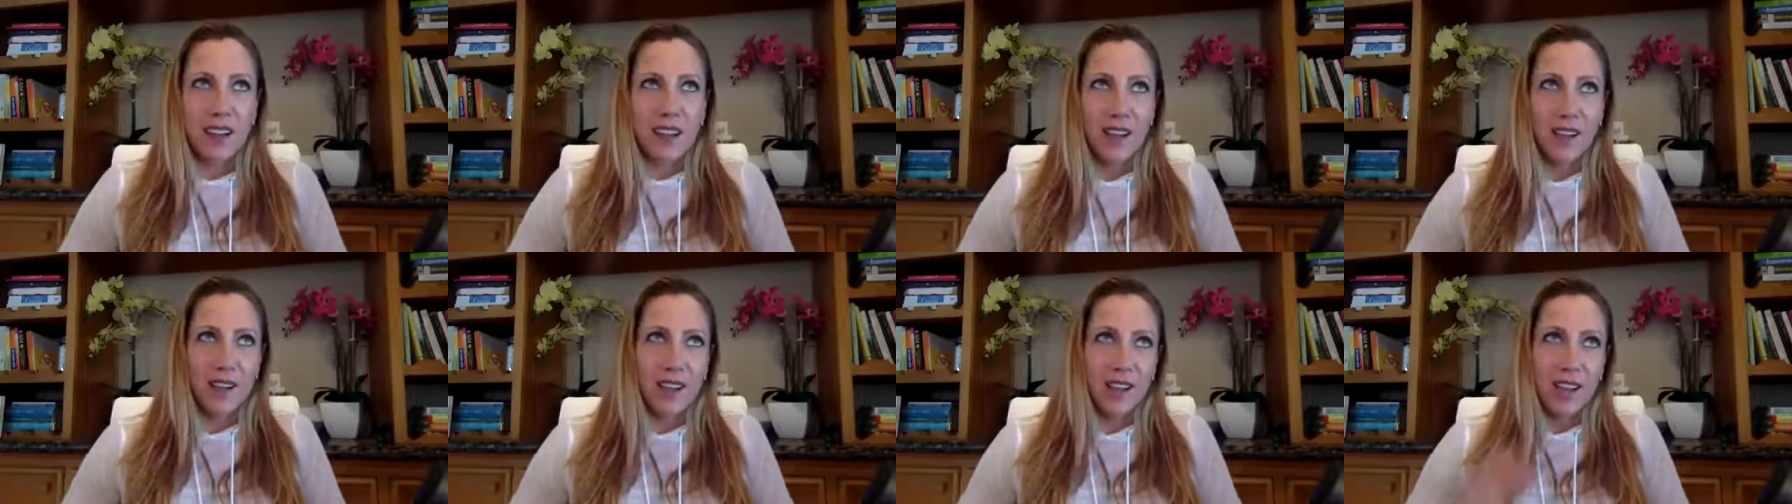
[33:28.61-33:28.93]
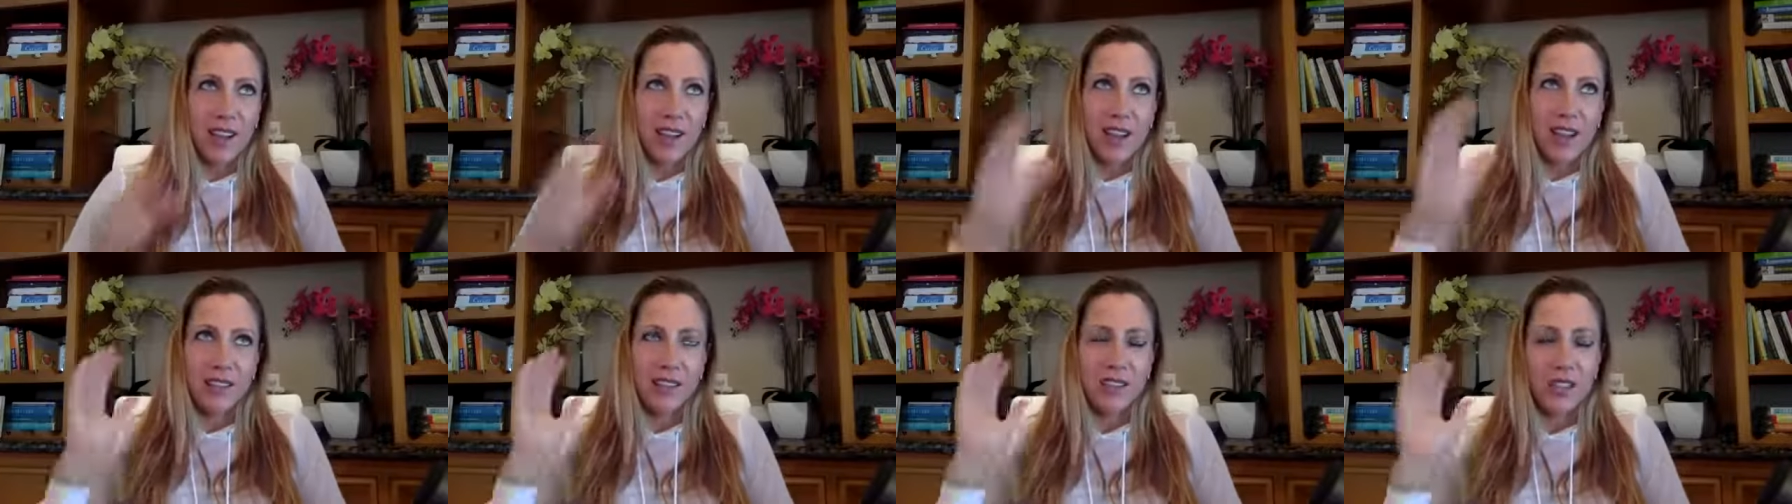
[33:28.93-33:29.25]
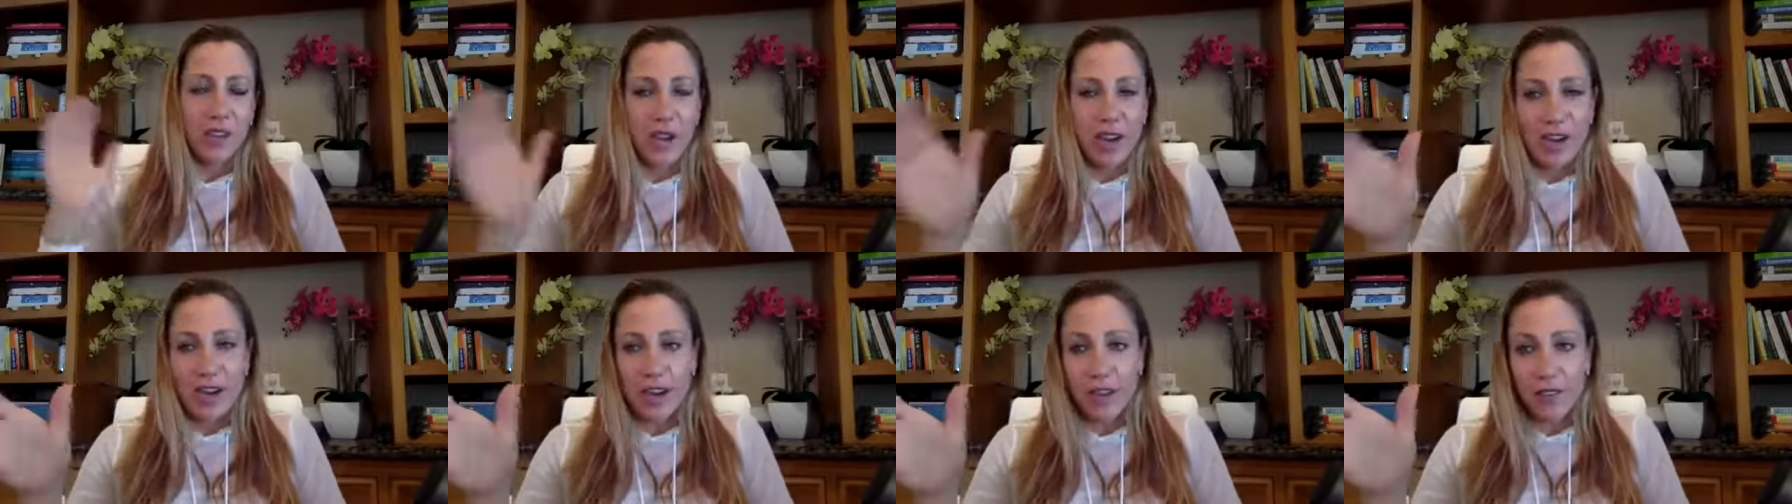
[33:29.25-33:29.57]
okay, I've
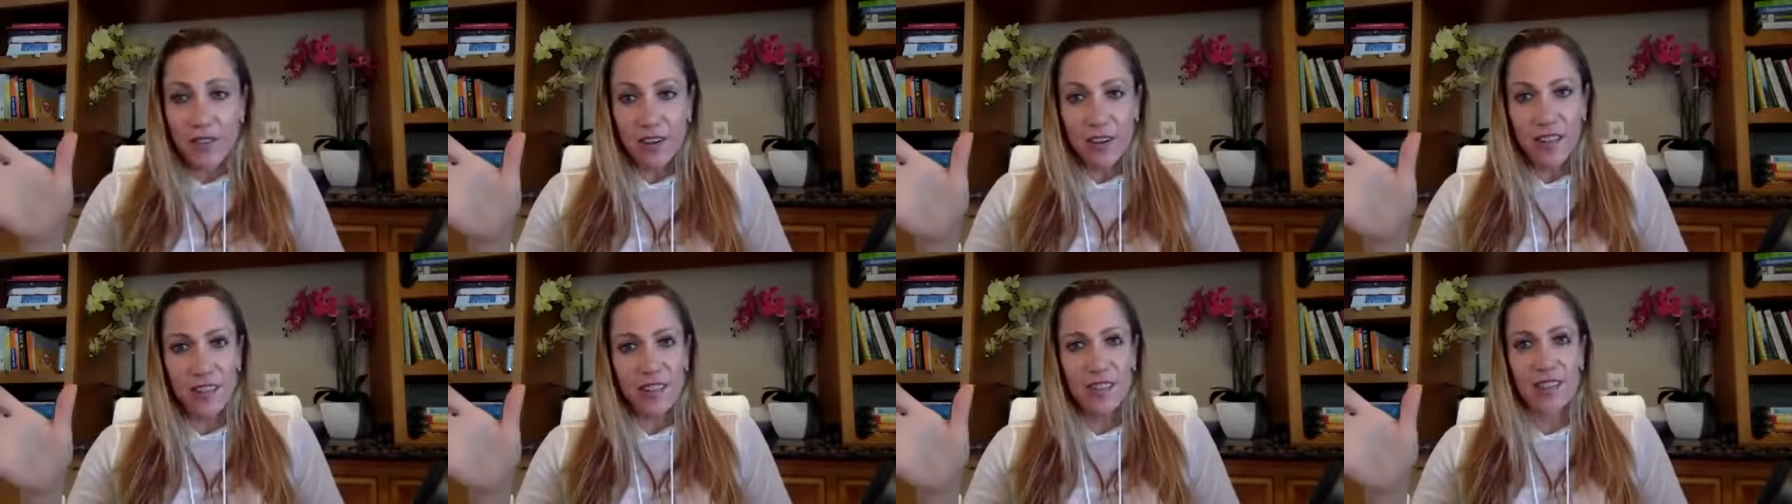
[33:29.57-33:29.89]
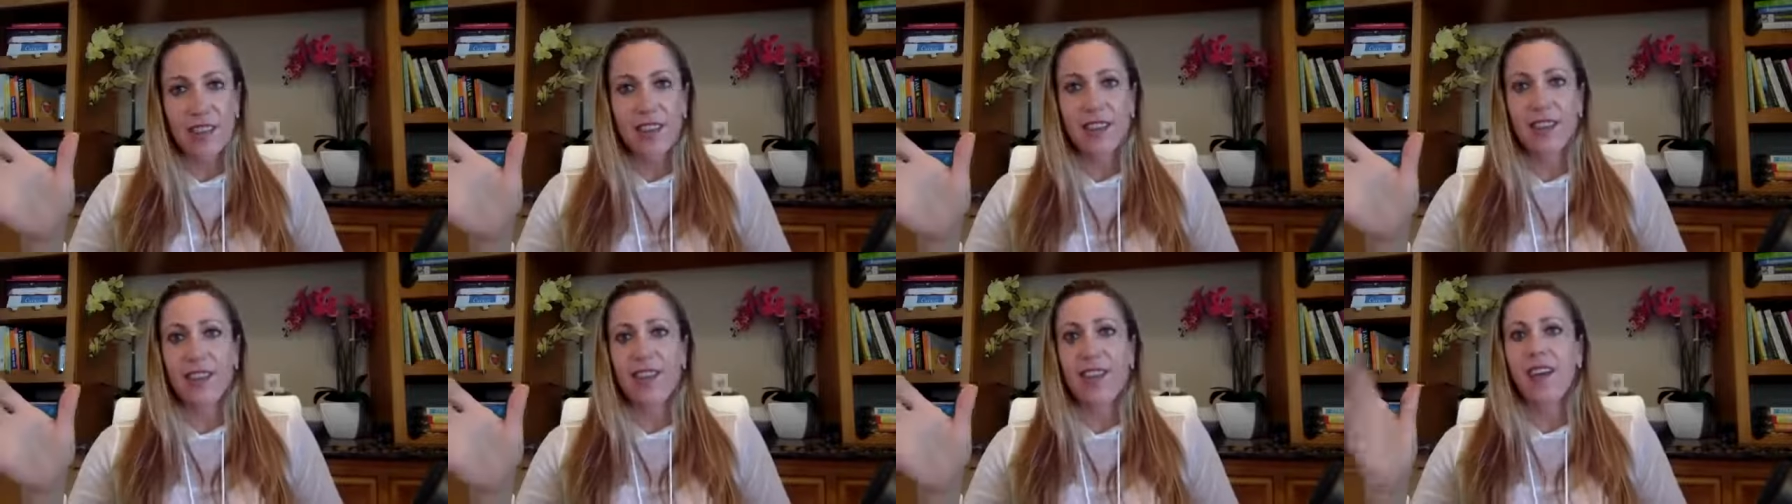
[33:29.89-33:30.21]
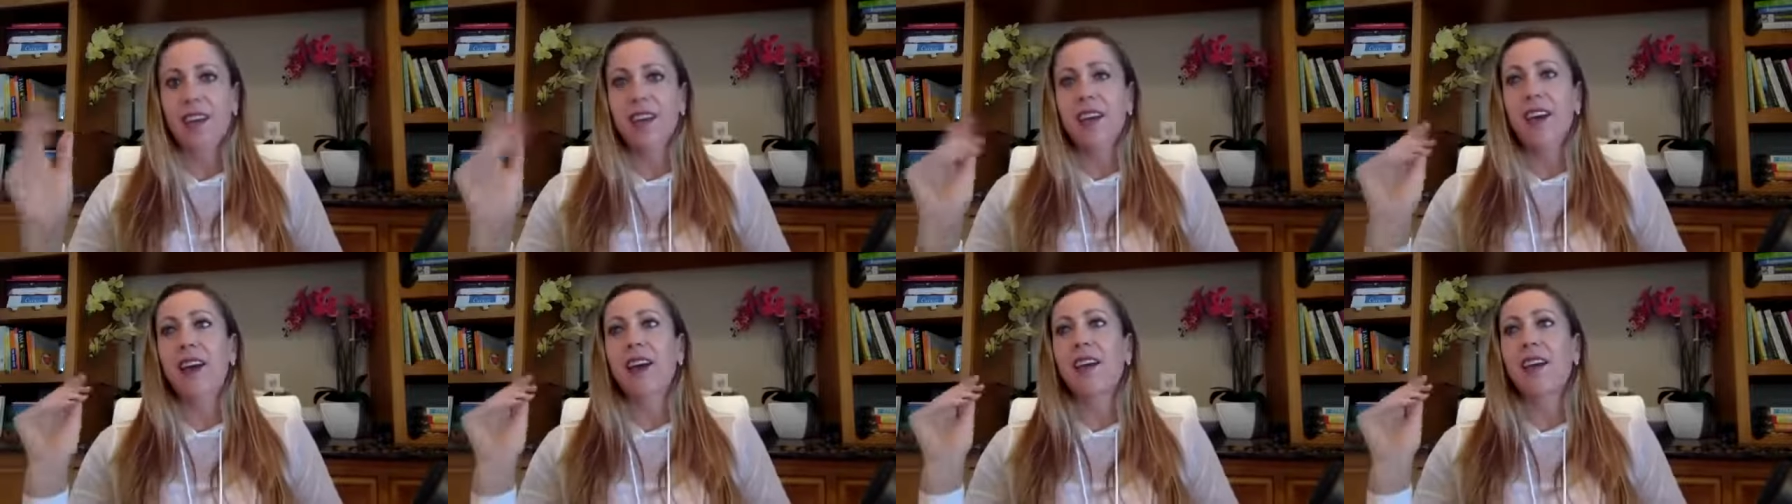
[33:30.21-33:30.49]
tried everything.